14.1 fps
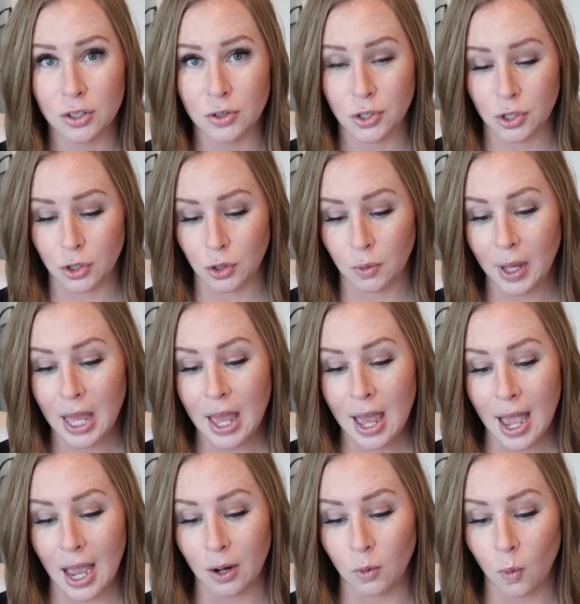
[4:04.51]
YouTube,
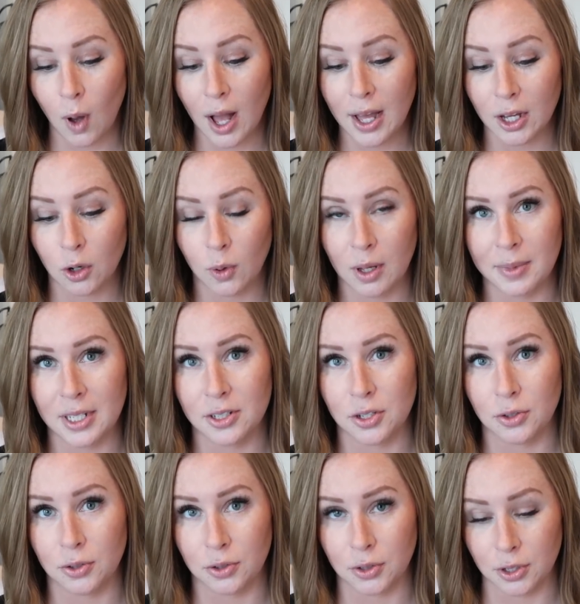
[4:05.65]
and what equipment do
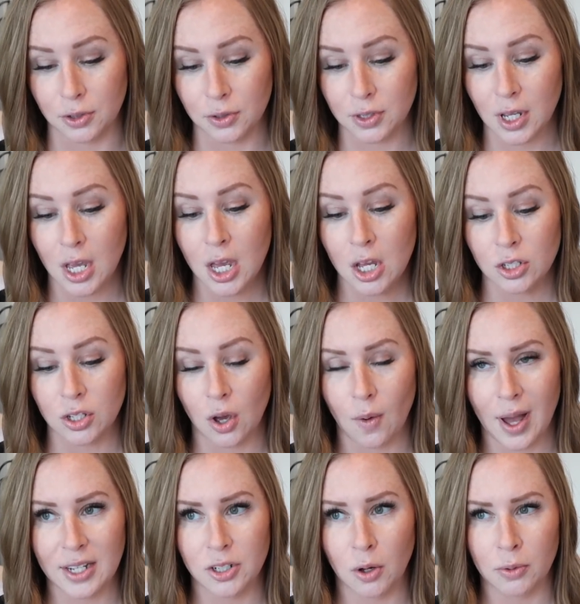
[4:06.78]
you use? So
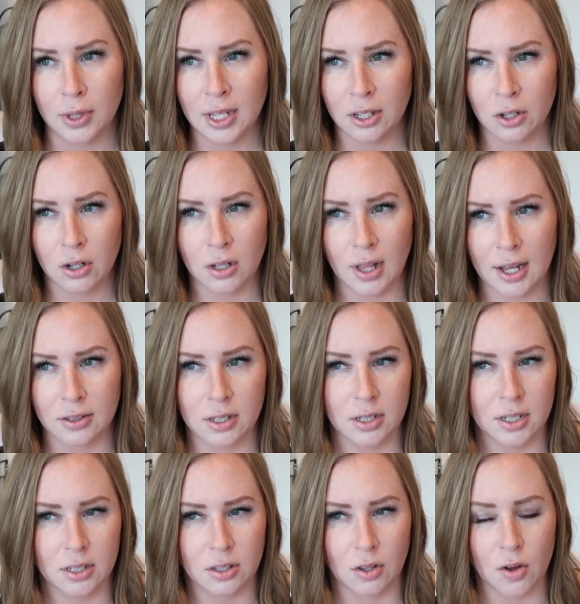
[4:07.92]
I don't think you're allowed to
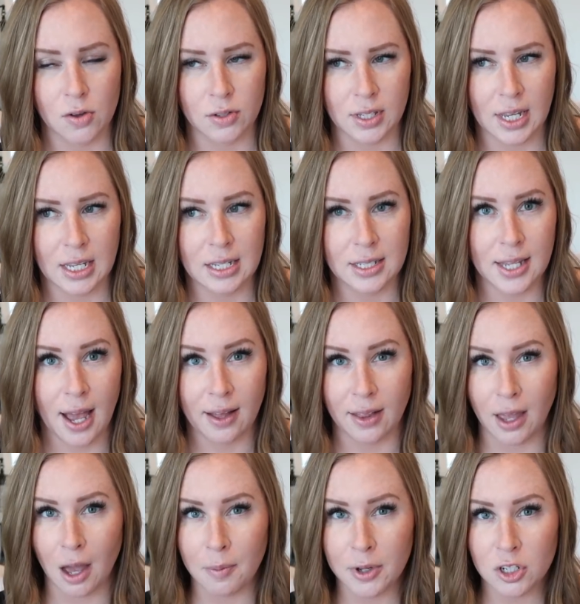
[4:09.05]
disclose like
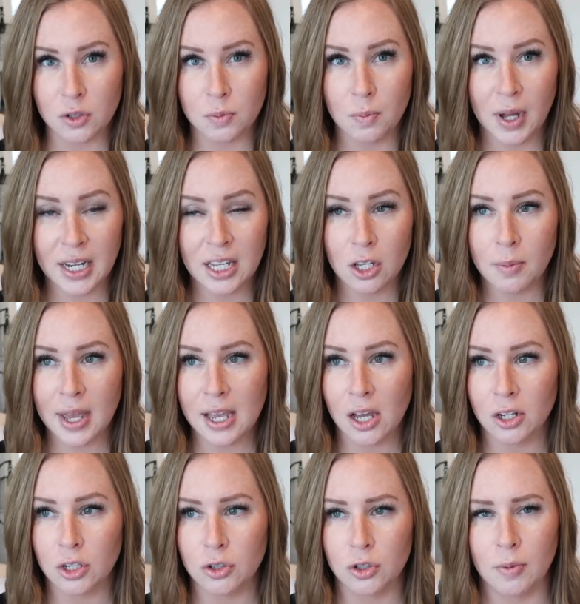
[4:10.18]
exactly how much money you make
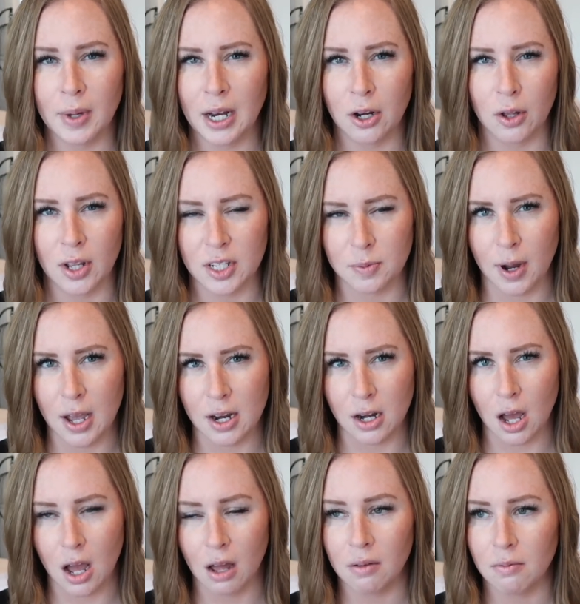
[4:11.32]
on YouTube, and I know that's probably
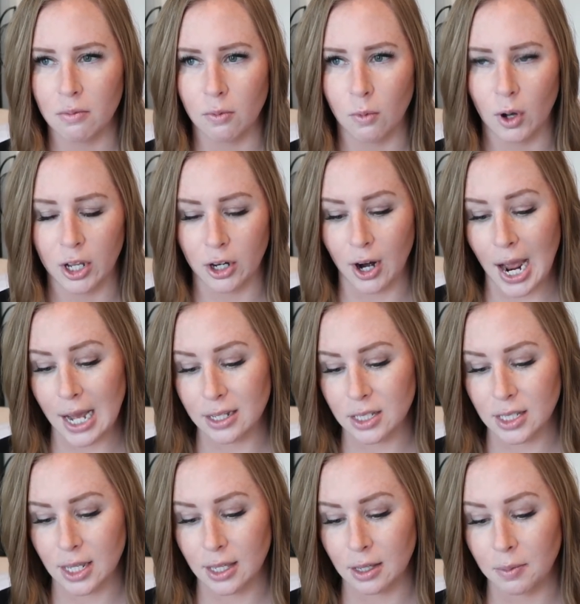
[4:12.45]
not what you're
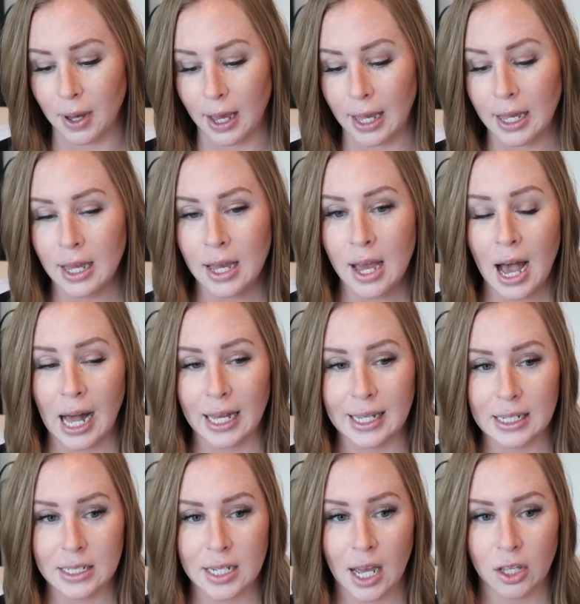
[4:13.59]
asking, but I
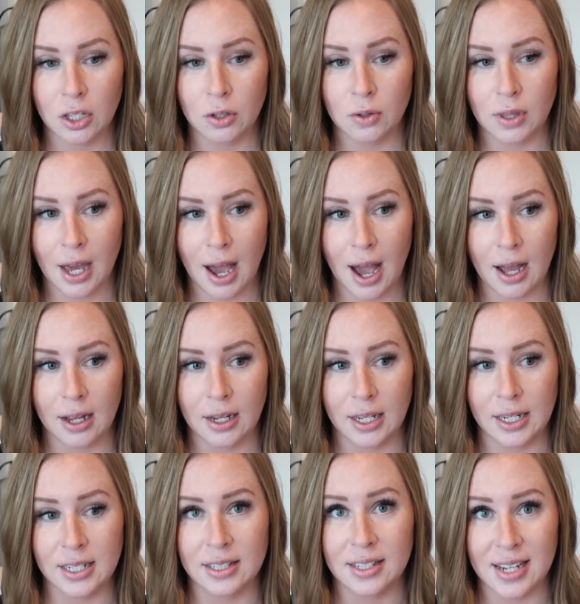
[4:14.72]
can tell you that
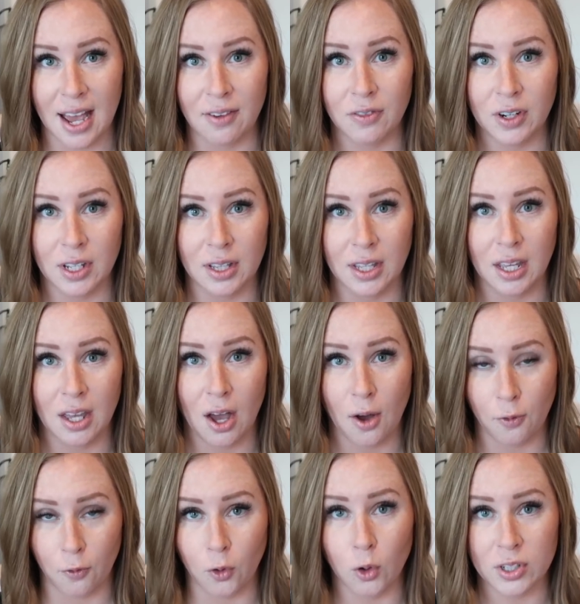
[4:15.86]
it is definitely
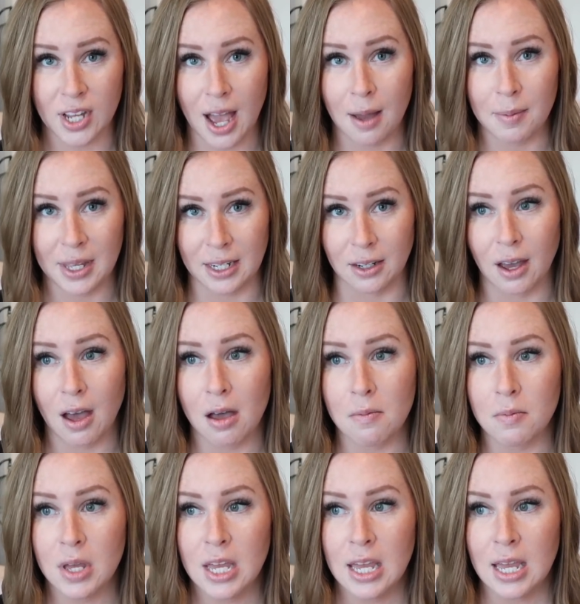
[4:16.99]
a full-time
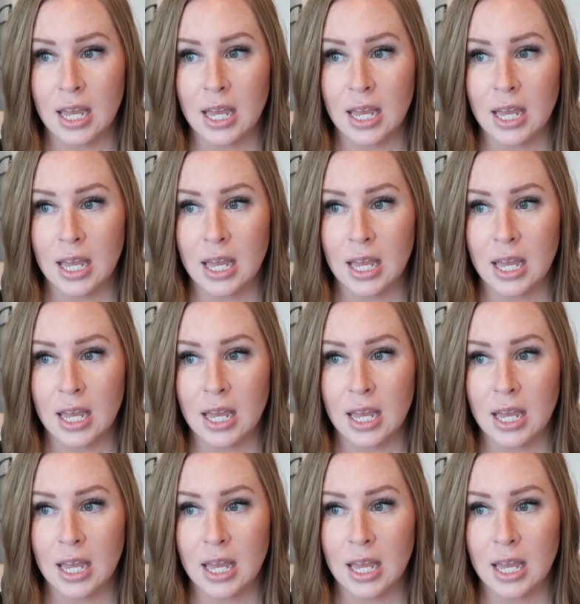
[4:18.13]
income